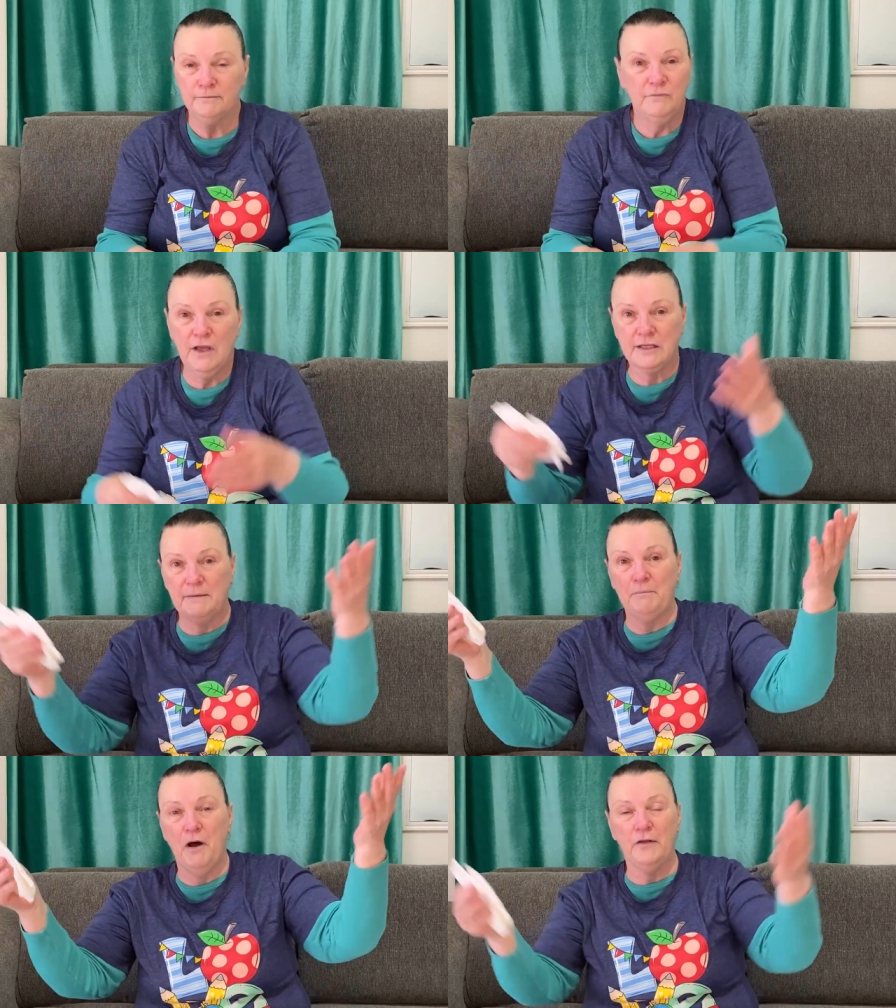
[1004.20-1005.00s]

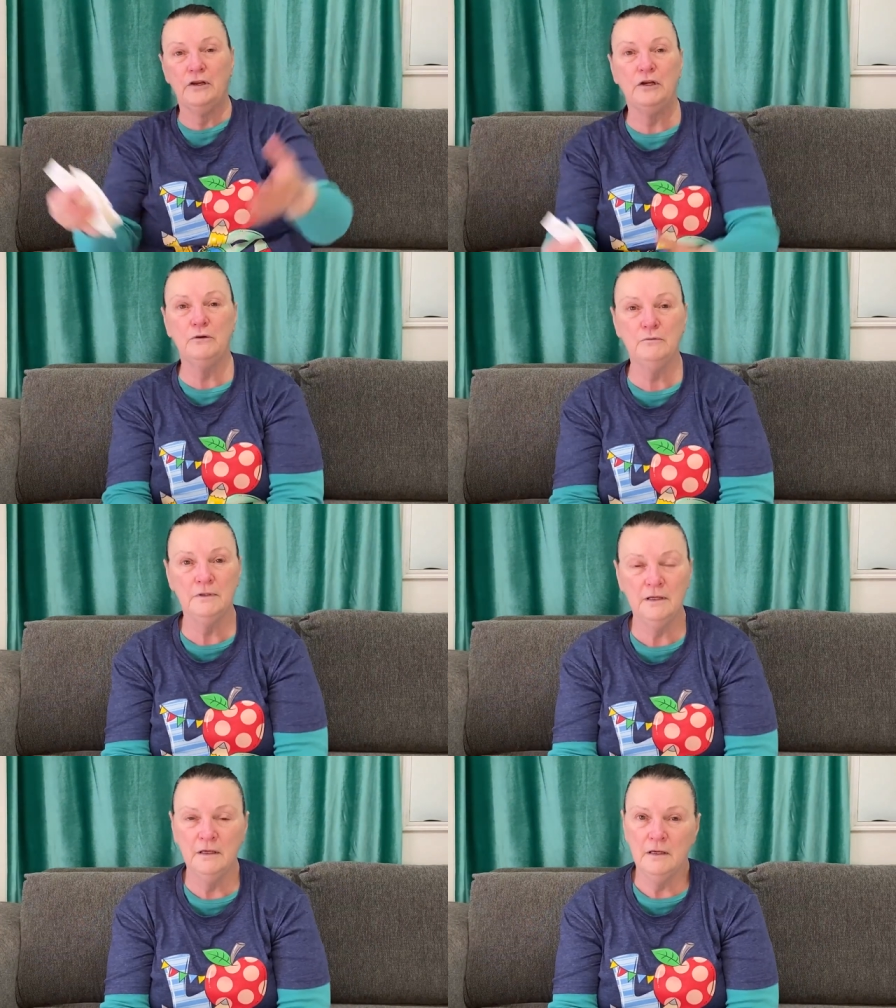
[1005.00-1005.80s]
Doesn't bother you
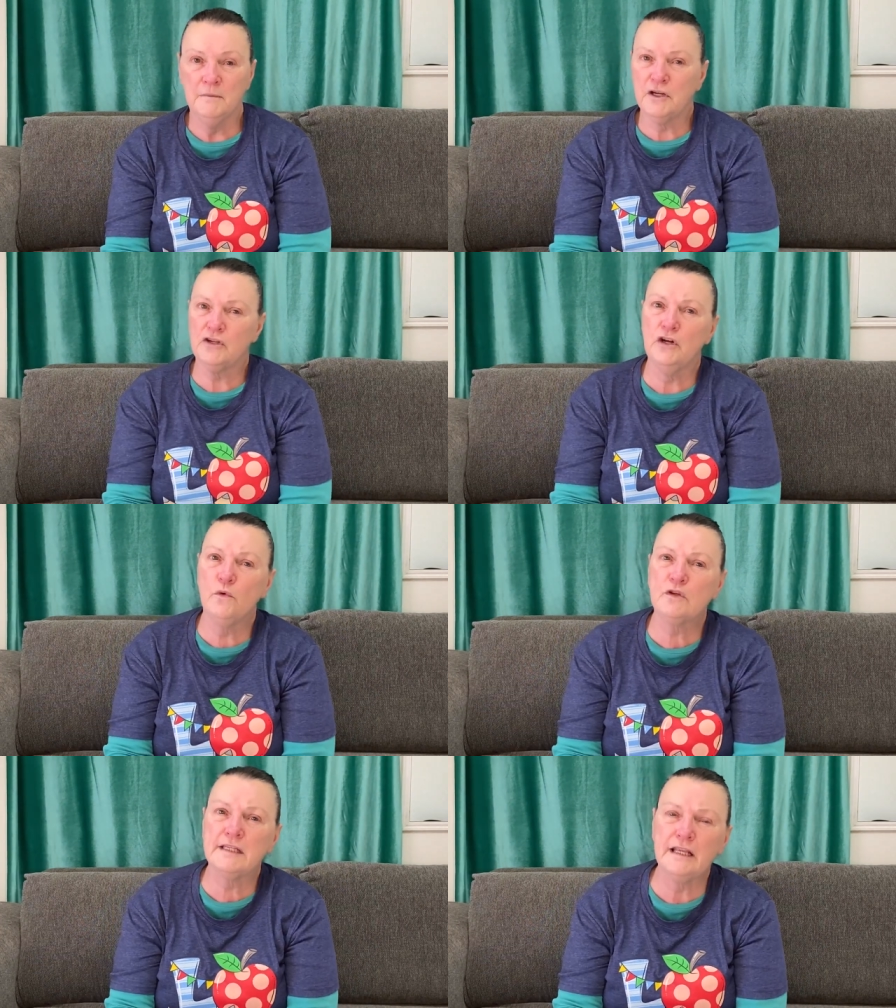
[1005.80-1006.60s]
because you don't
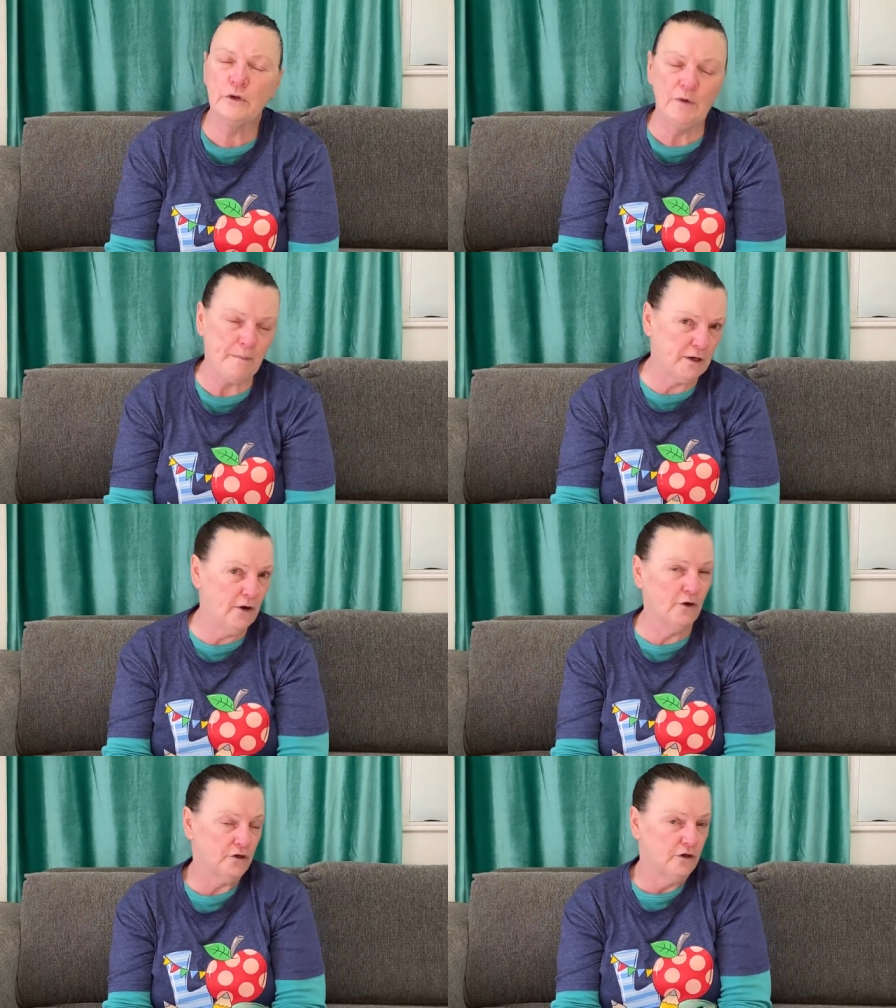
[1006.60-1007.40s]
see the
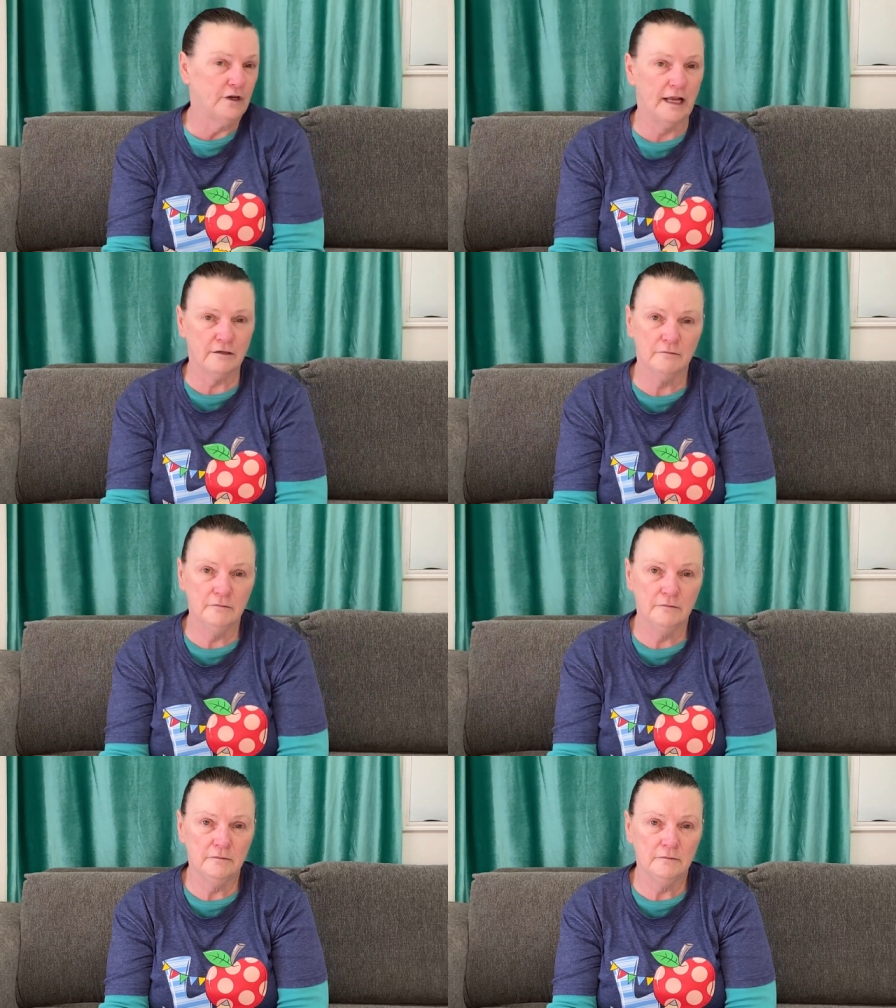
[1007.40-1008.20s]
repercussion yet.
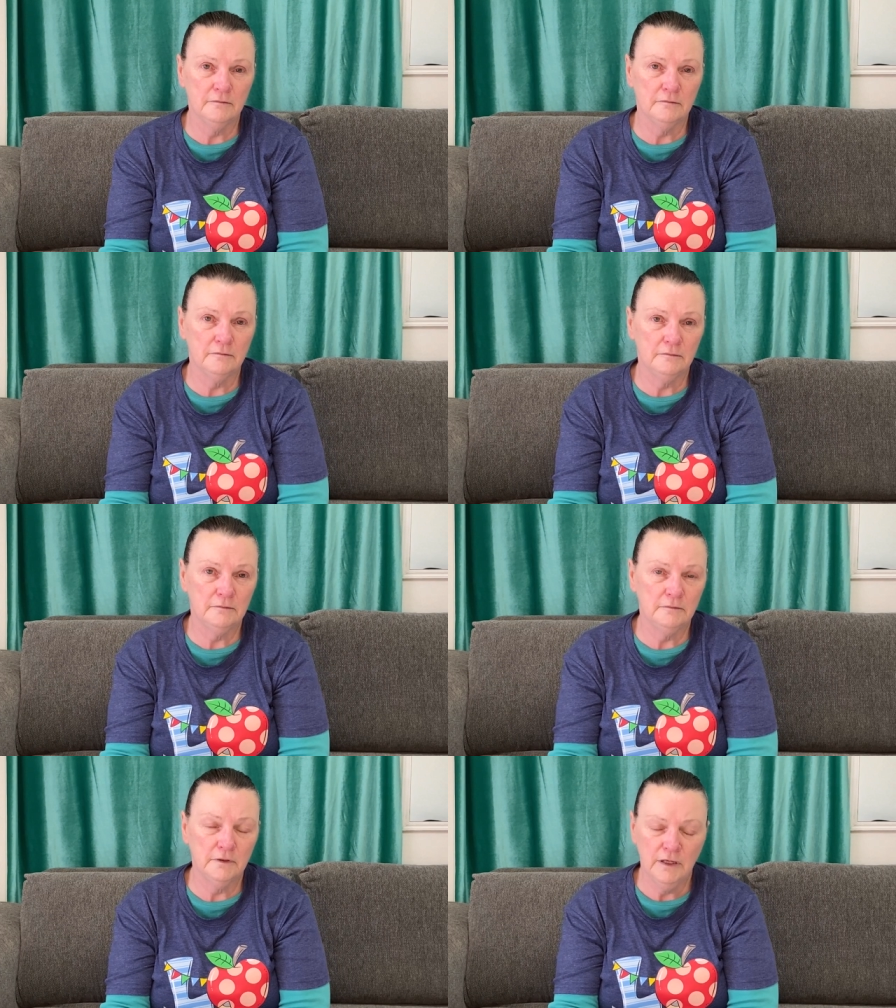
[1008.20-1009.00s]

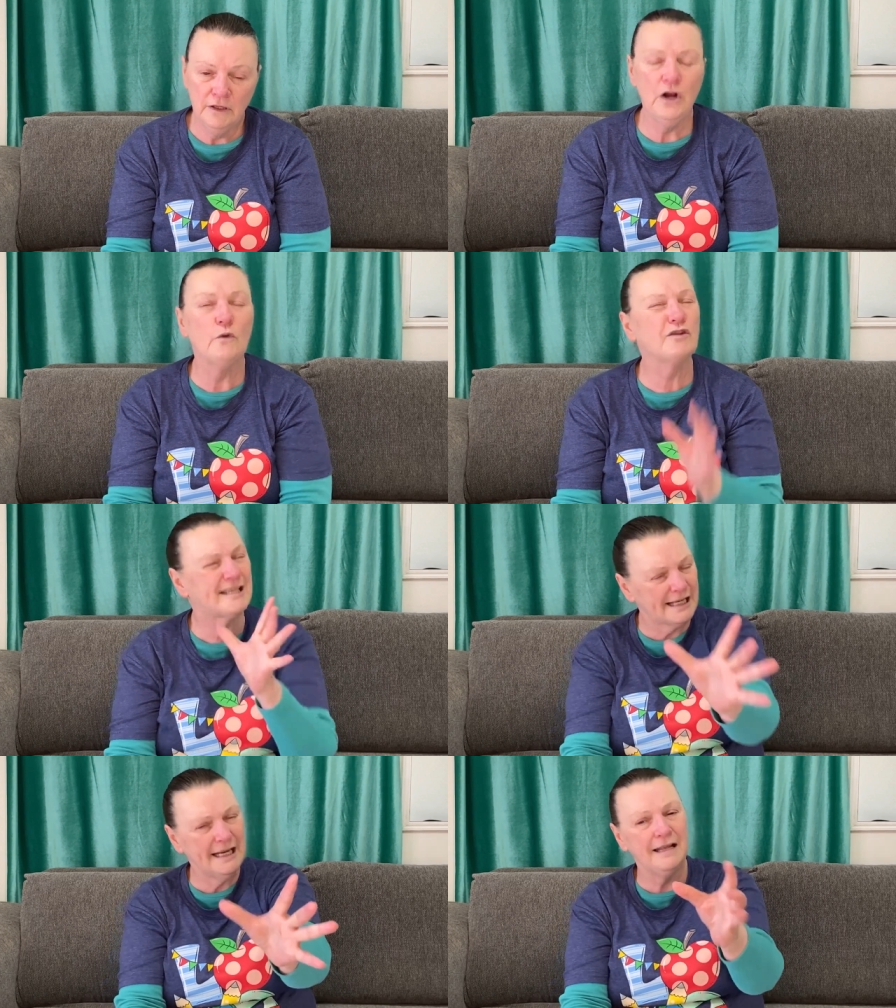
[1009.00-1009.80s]
You don't
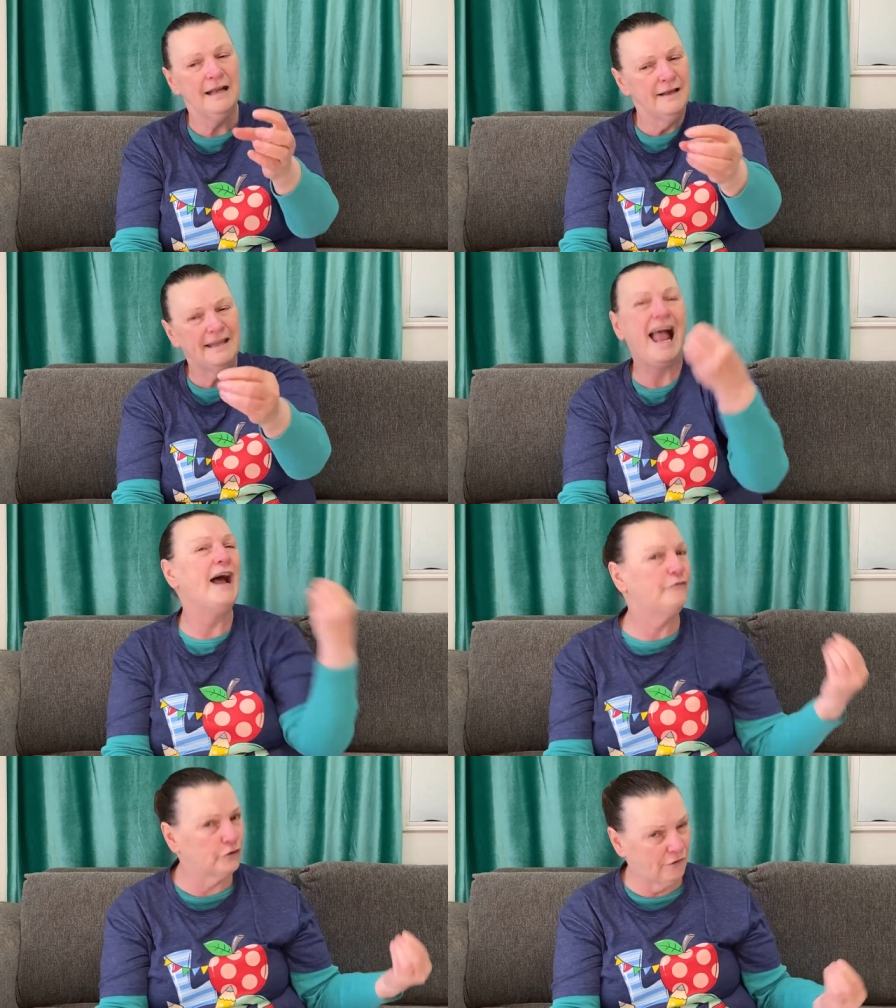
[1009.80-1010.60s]
see the
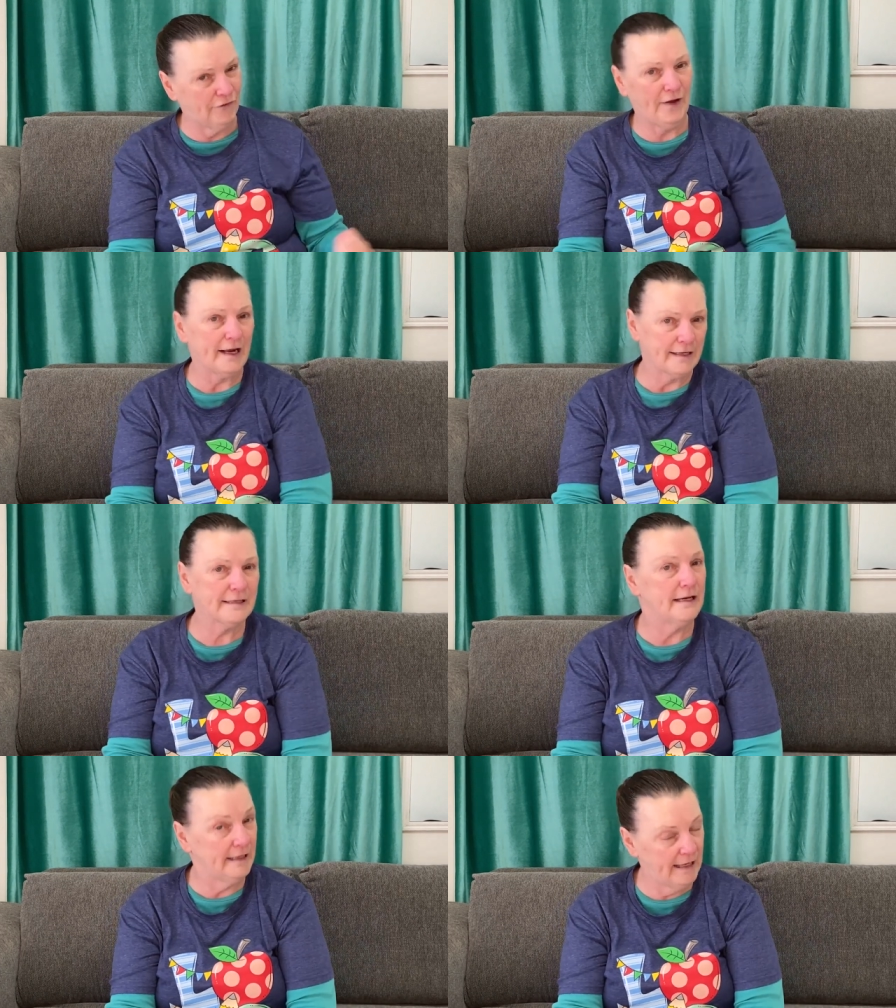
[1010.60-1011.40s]
after
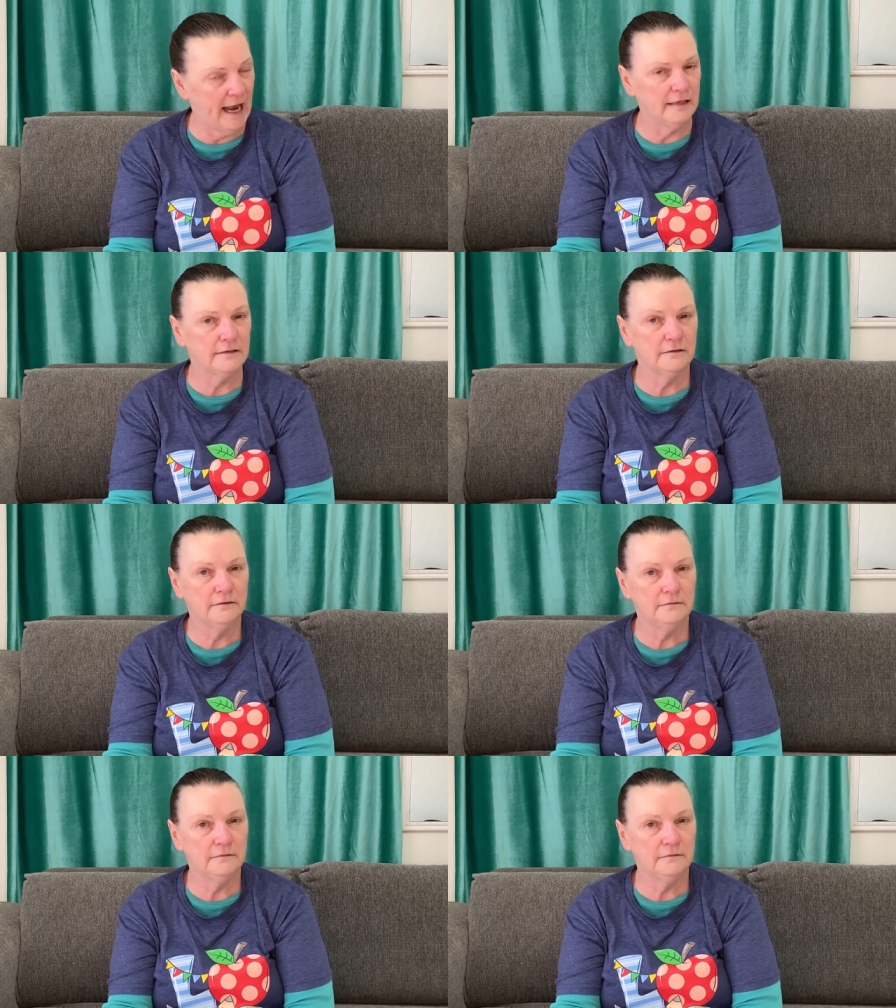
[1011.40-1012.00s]
effects yet.